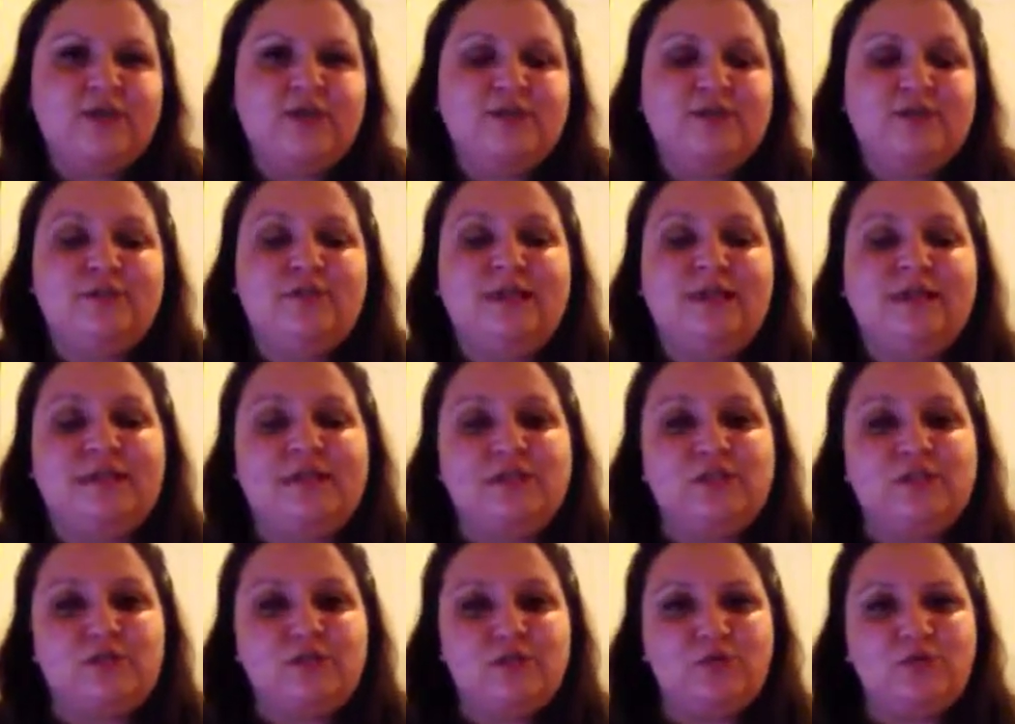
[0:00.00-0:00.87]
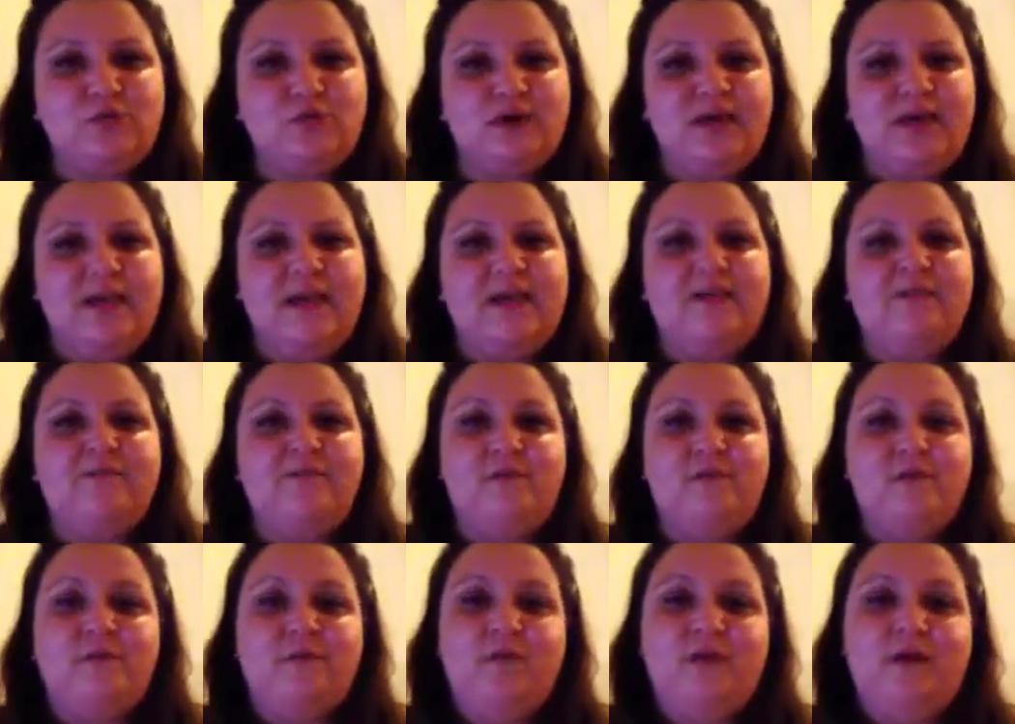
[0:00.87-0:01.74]
So like in a story, if
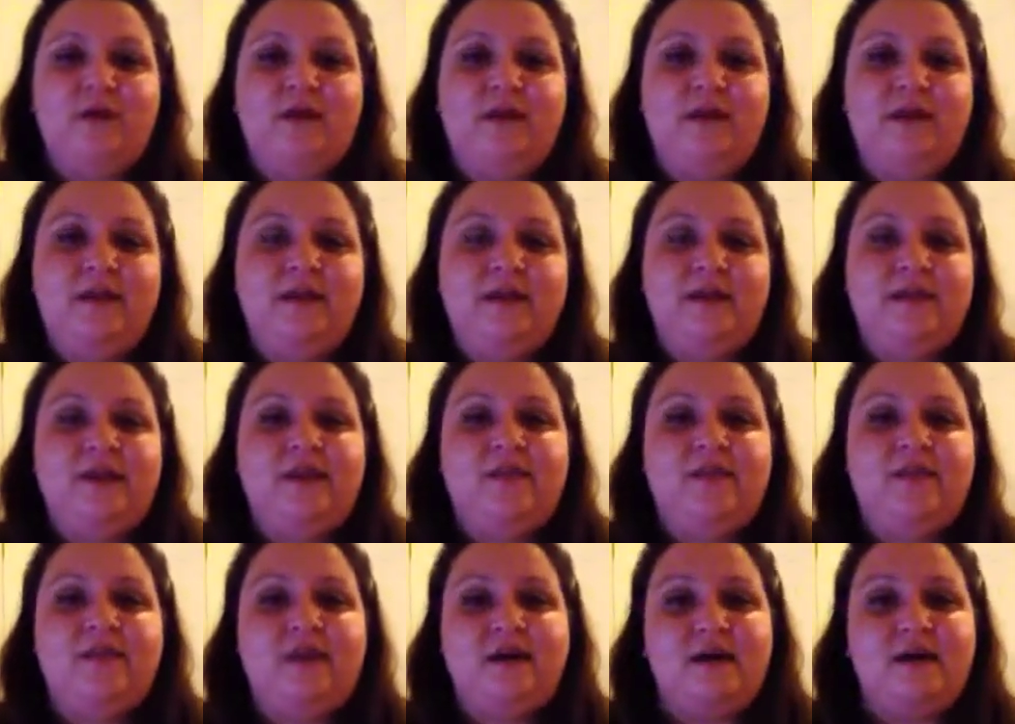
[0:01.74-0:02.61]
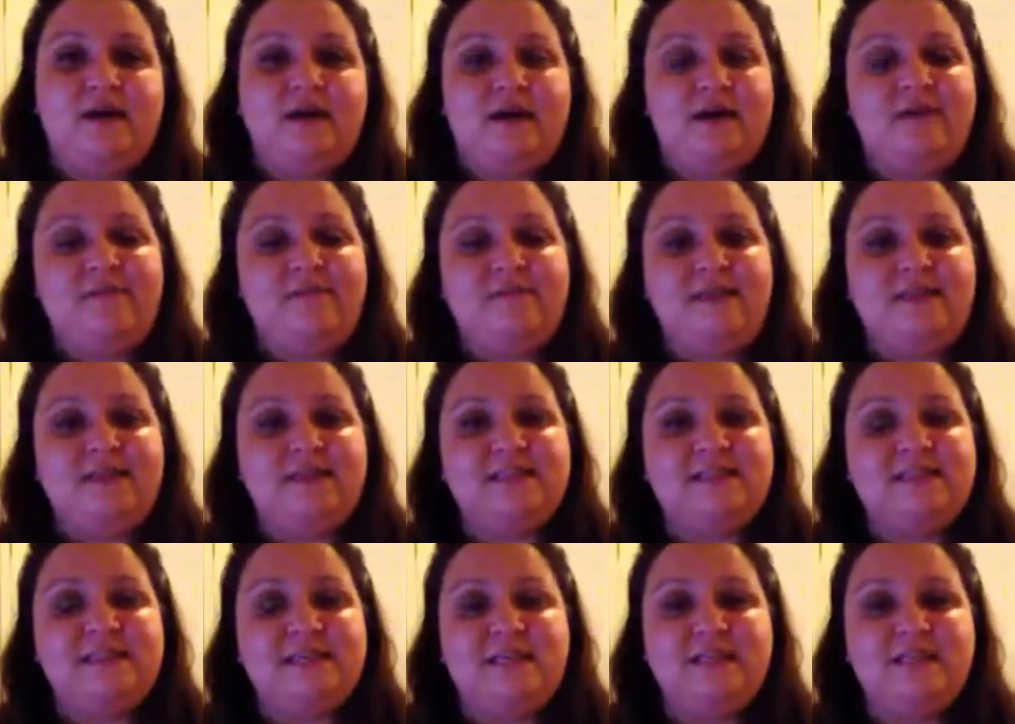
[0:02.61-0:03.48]
you put the
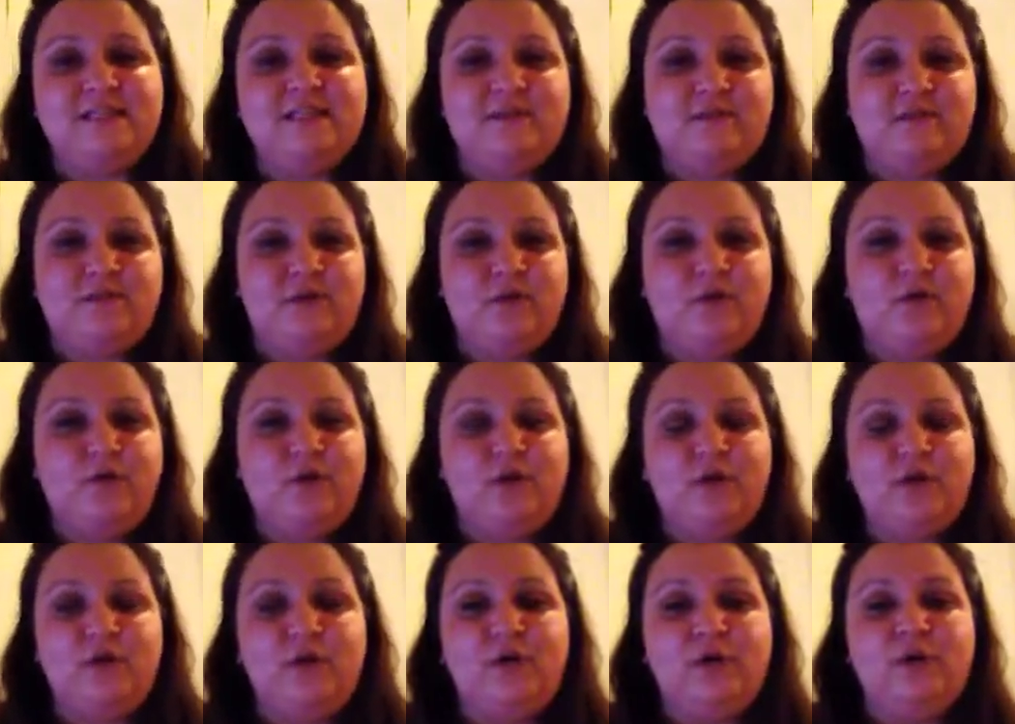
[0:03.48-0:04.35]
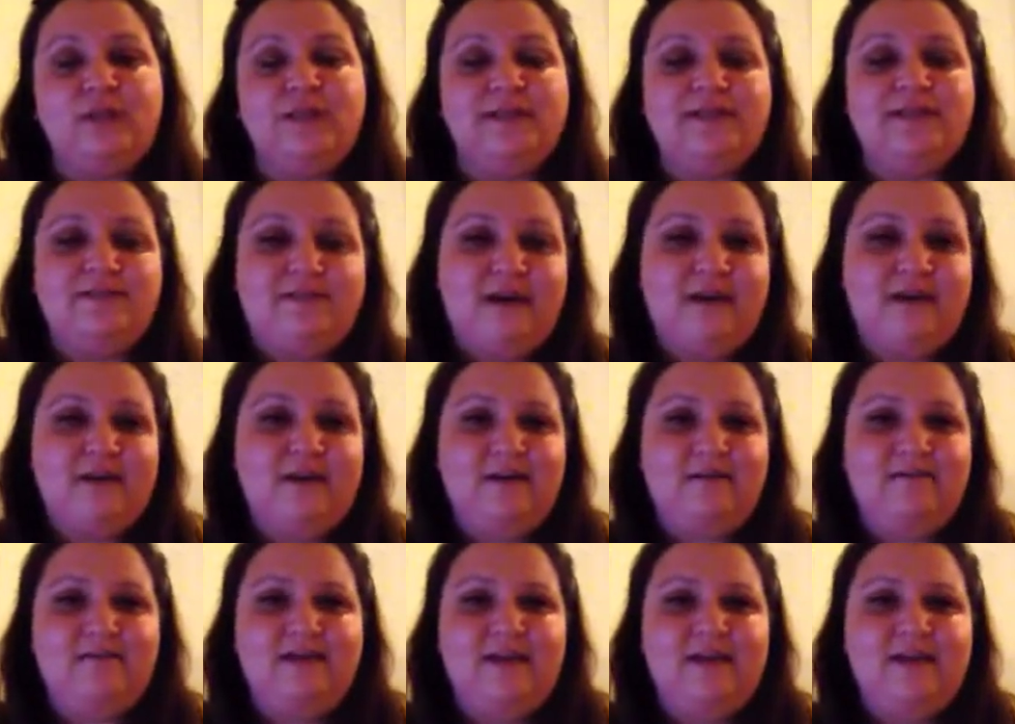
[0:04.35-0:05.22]
events in a different order or leave out an
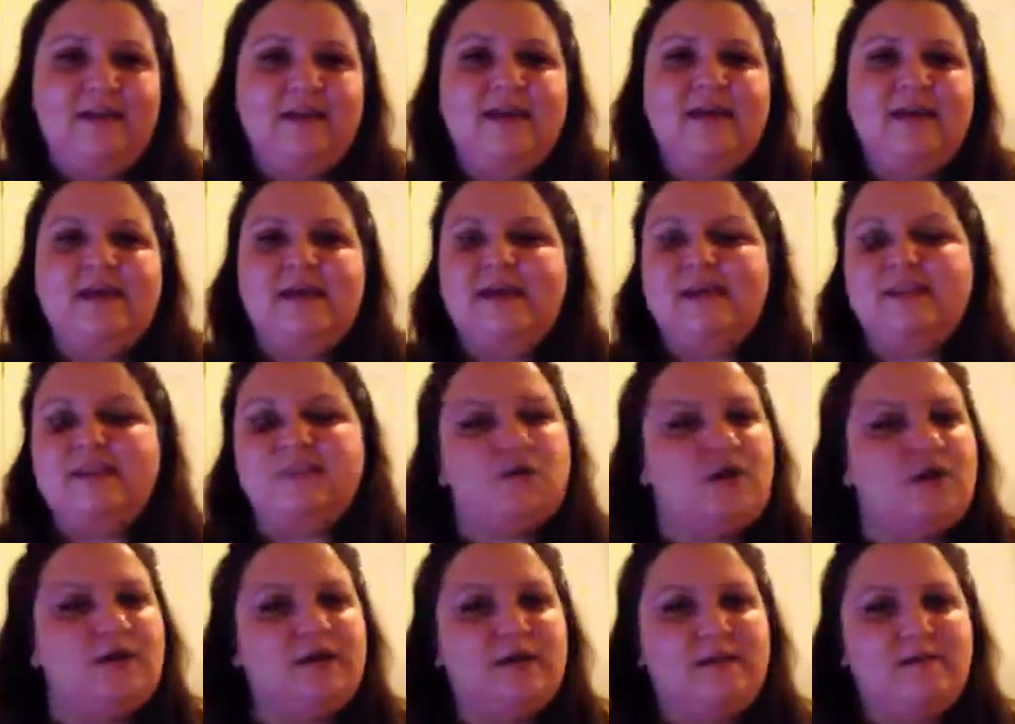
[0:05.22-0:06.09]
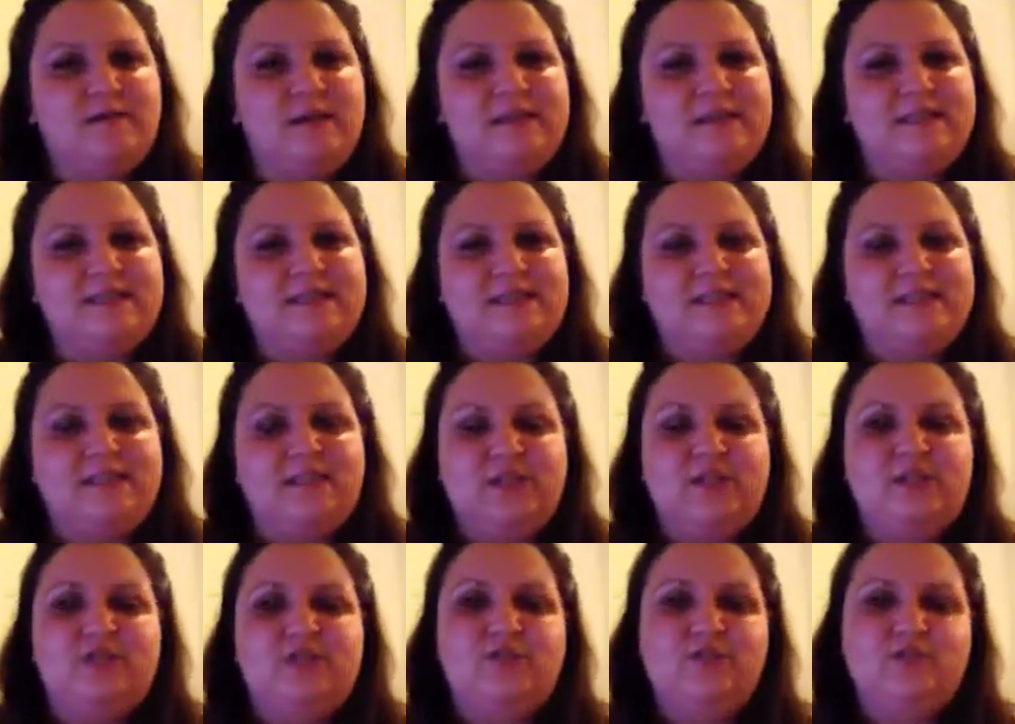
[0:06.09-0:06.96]
event, it's not going to make sense
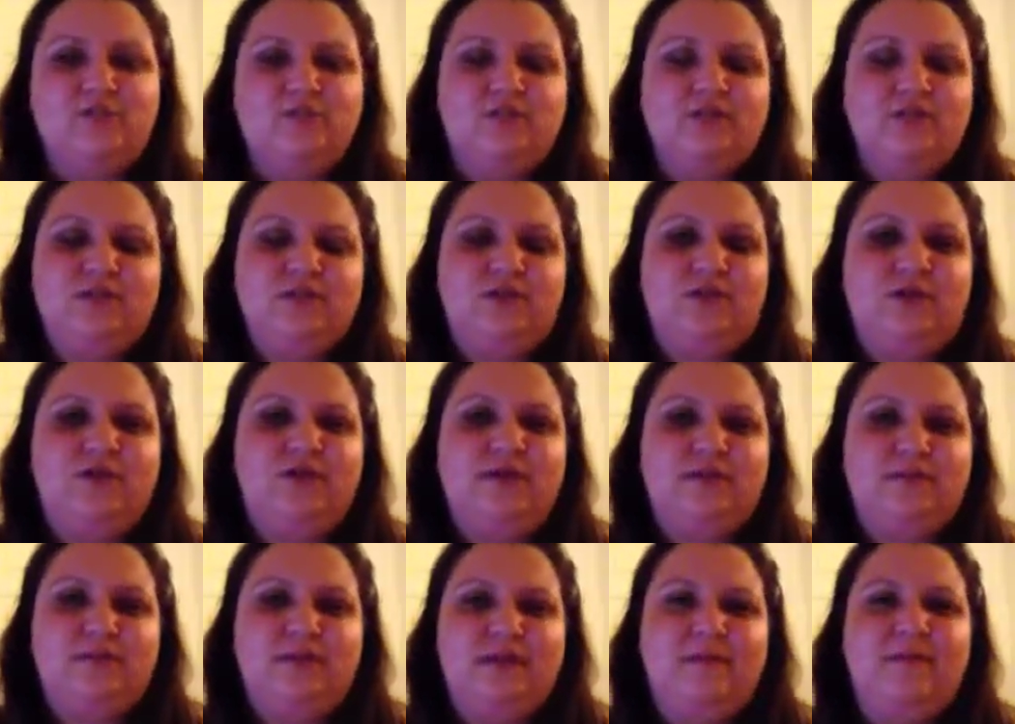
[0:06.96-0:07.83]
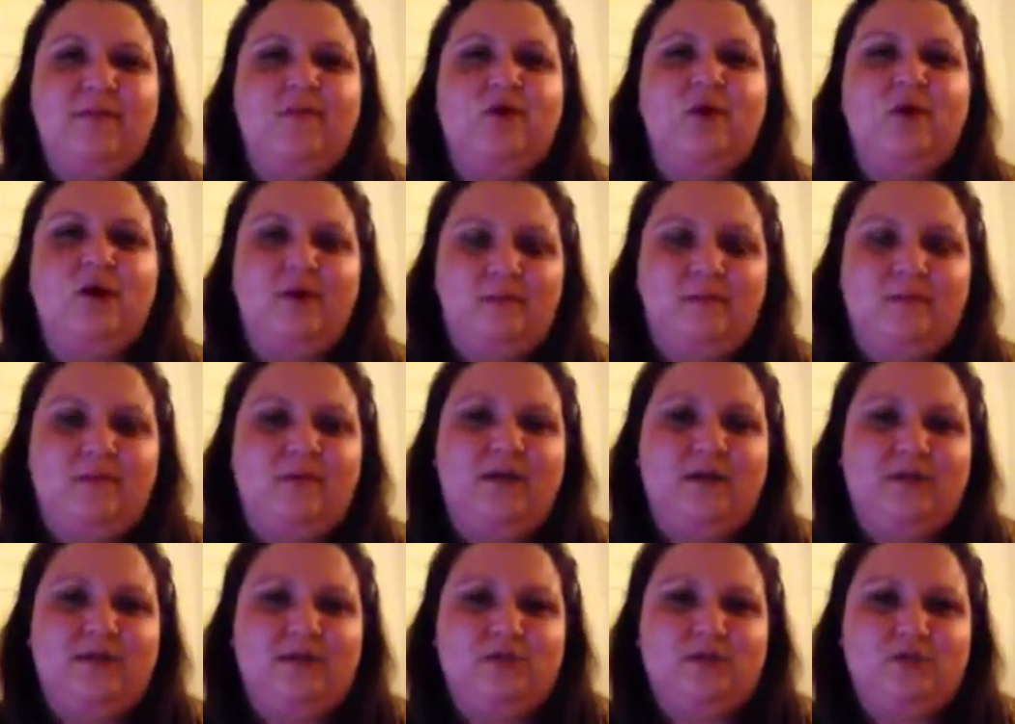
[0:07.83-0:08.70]
and the students aren't going to be able to
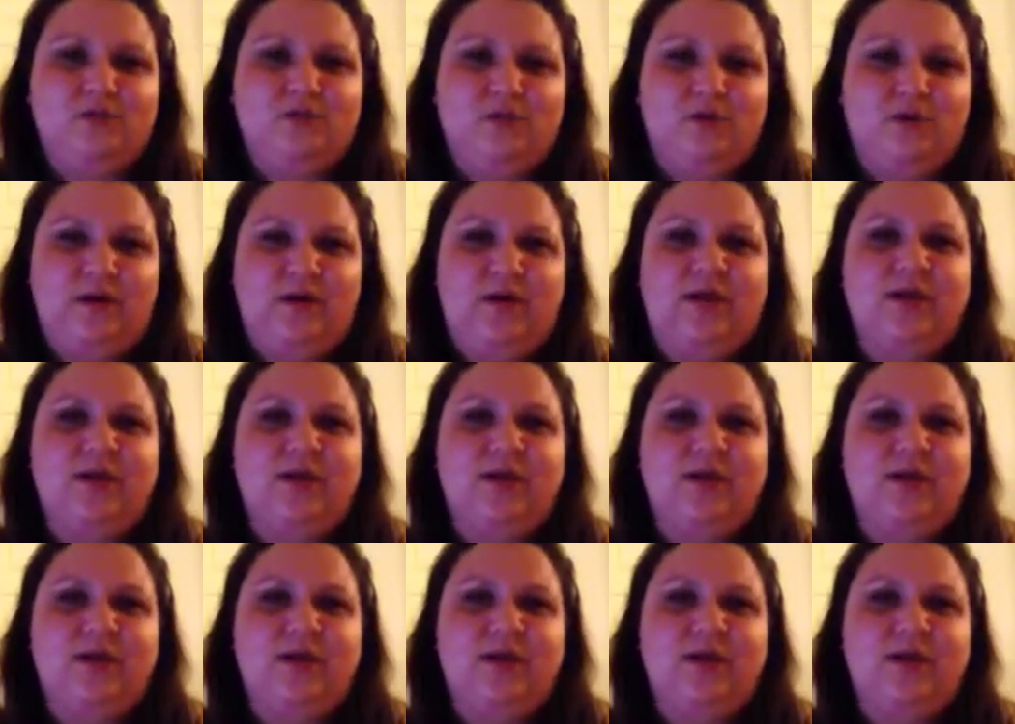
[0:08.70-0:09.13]
comprehend the story.